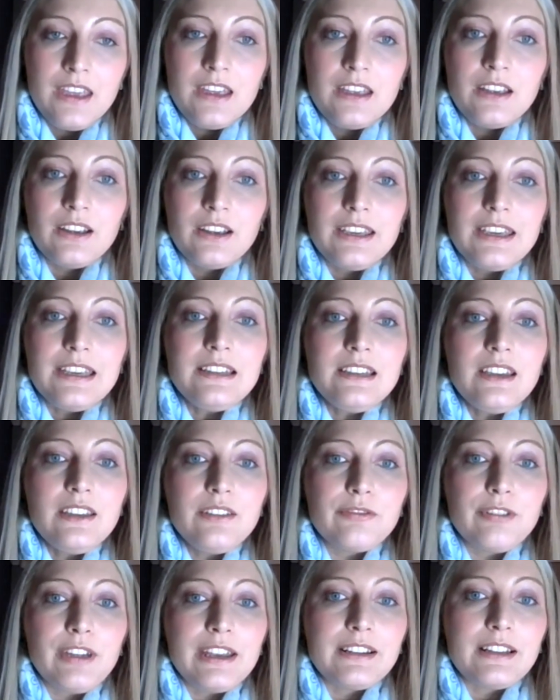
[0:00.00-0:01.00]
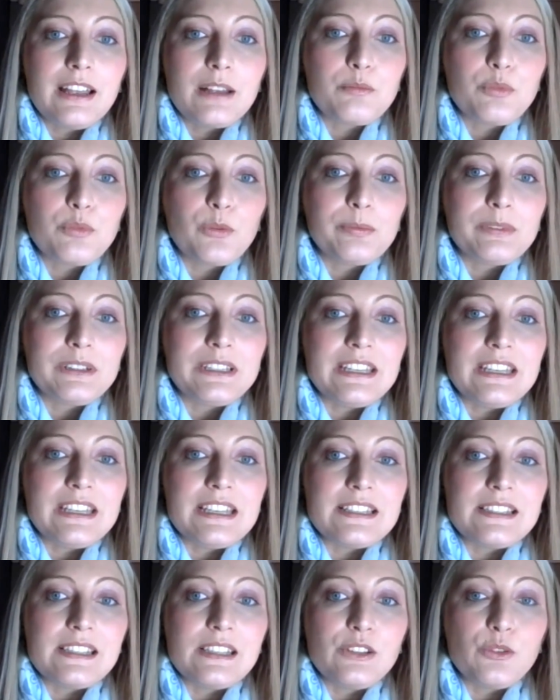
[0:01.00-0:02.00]
Now, in the event that property
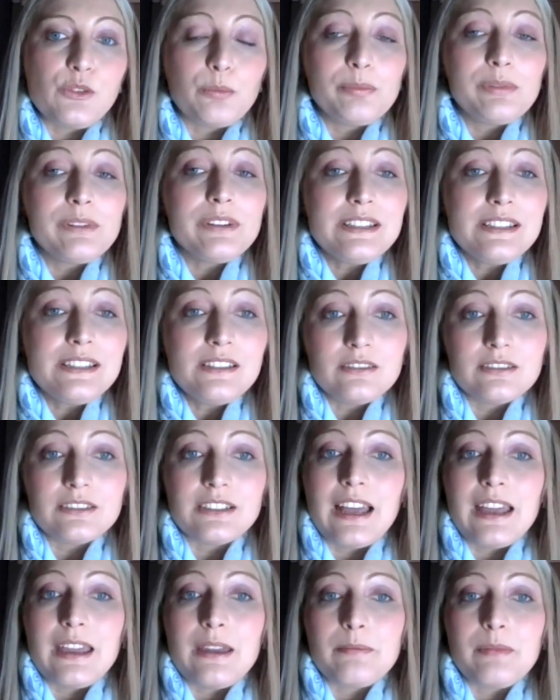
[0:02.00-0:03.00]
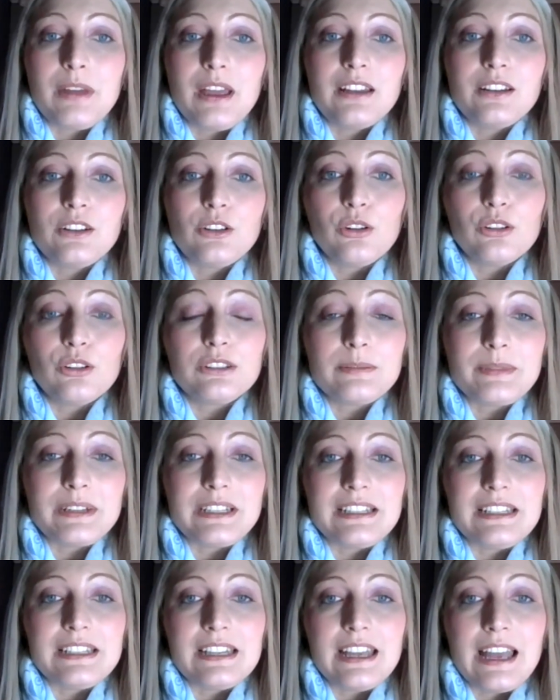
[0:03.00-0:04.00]
is in your personal name and
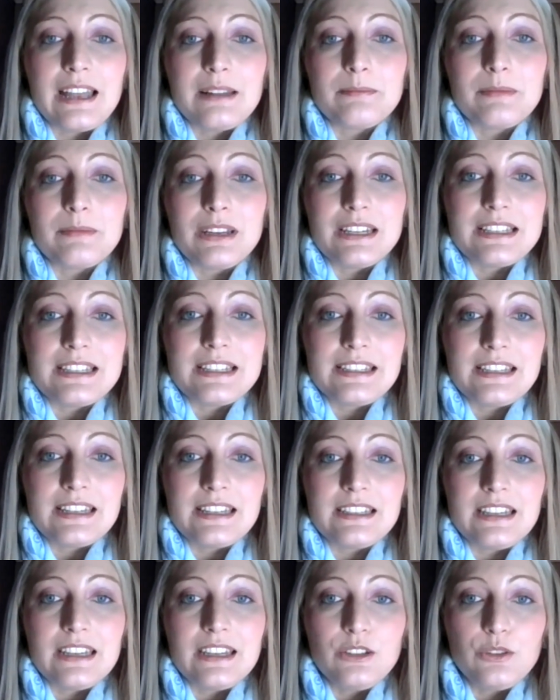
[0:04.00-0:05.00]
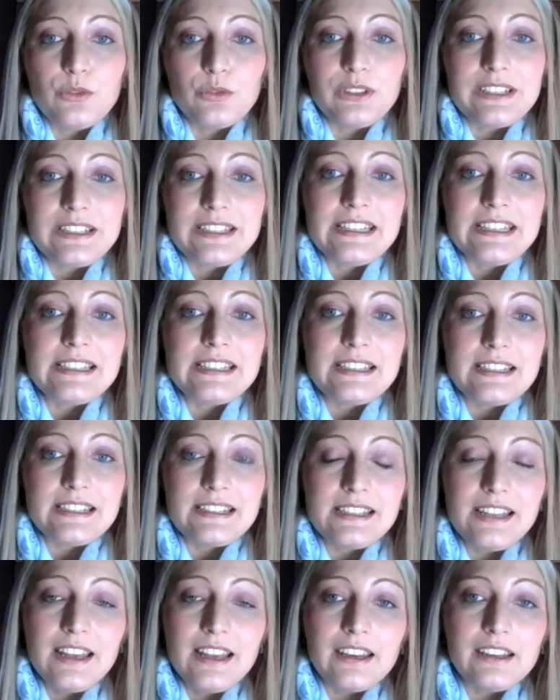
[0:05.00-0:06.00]
ultimately administered in your deceased
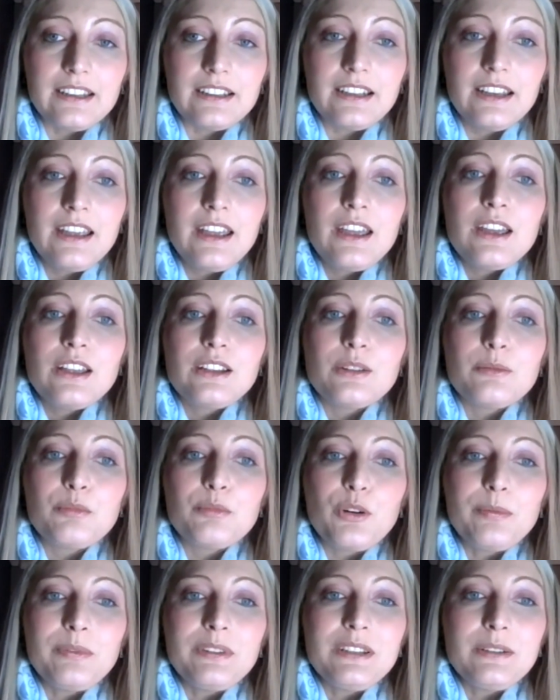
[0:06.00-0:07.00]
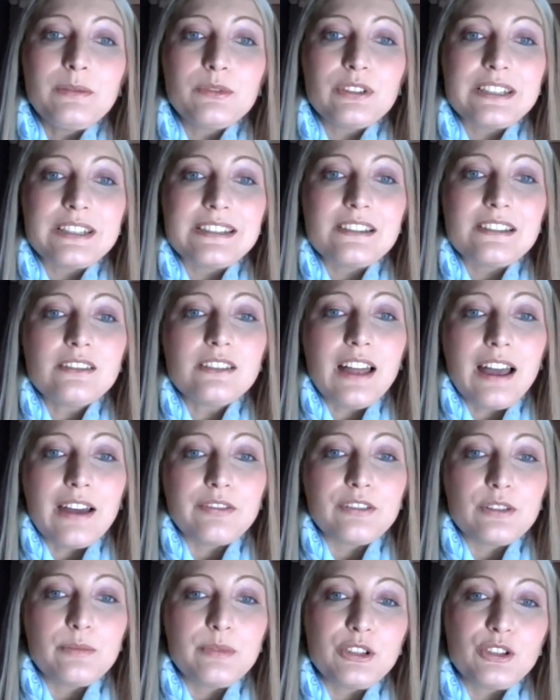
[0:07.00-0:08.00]
estate, the property will still
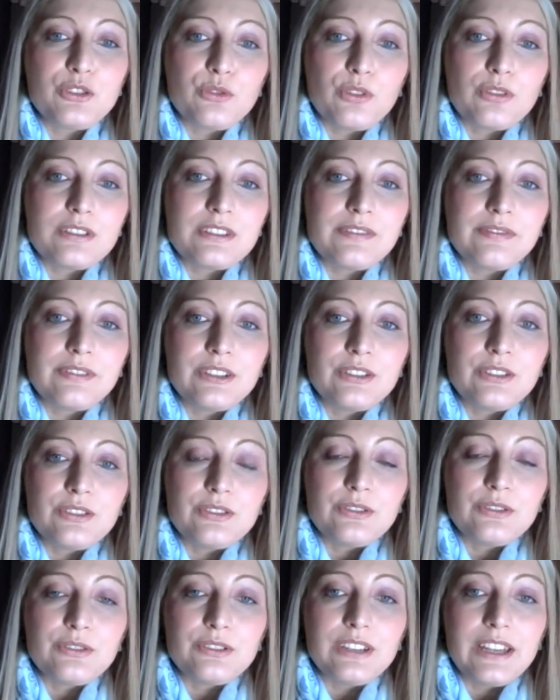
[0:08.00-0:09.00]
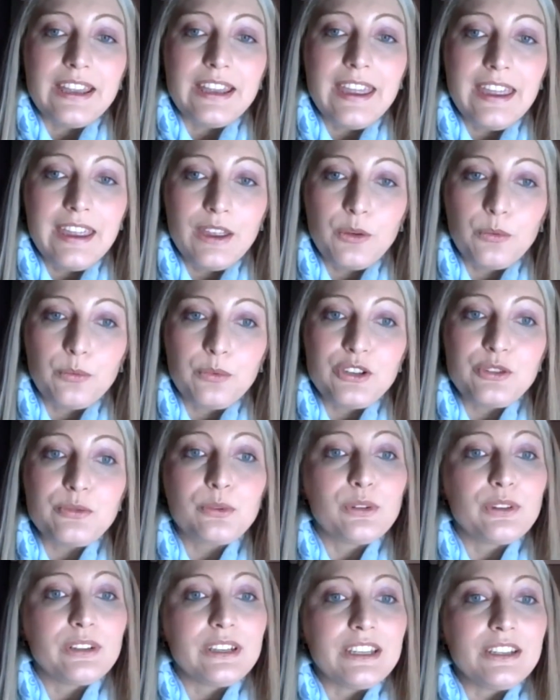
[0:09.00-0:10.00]
have to be transferred to the head, which will,